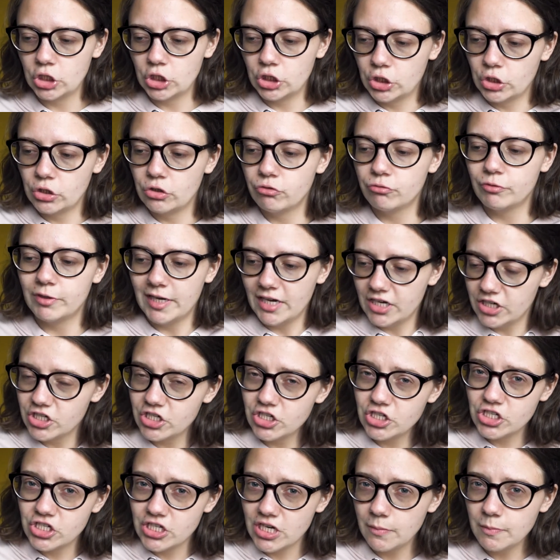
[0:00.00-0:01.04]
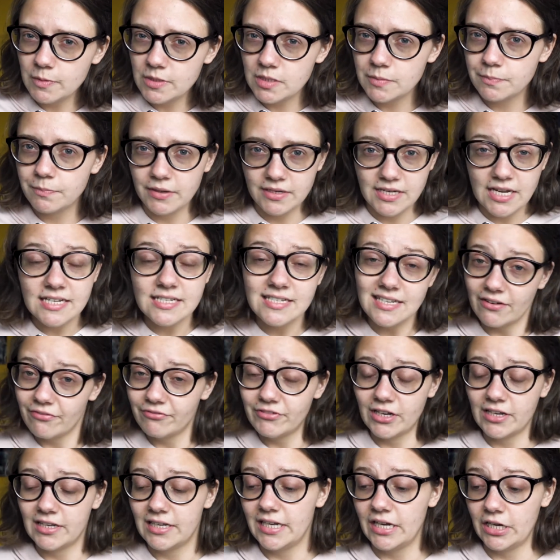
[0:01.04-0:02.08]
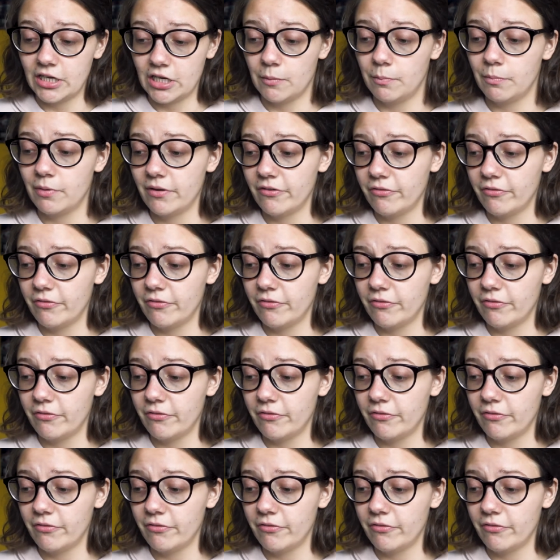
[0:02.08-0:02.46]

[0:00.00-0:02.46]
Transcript: good relationships but there's definitely a couple